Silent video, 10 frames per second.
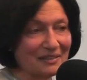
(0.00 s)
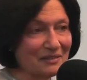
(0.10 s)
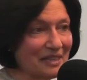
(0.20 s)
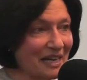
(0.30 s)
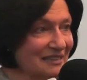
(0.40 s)

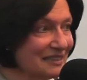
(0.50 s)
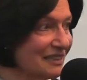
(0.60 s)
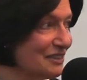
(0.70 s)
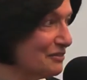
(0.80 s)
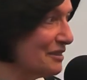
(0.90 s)
We got to
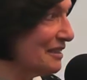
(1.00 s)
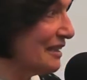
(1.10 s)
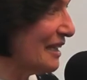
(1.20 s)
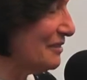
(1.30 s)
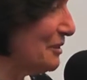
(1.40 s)
Israel
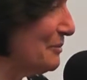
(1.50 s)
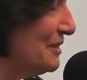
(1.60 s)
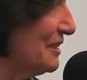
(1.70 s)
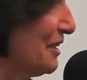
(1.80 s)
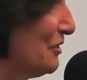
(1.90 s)
and
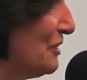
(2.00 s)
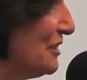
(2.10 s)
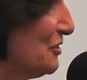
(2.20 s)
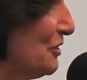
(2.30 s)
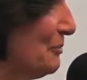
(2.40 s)
Rabbi
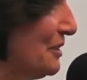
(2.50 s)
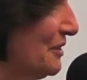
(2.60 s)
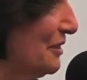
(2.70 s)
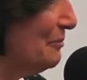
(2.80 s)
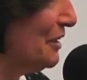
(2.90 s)
Jungreis took me to the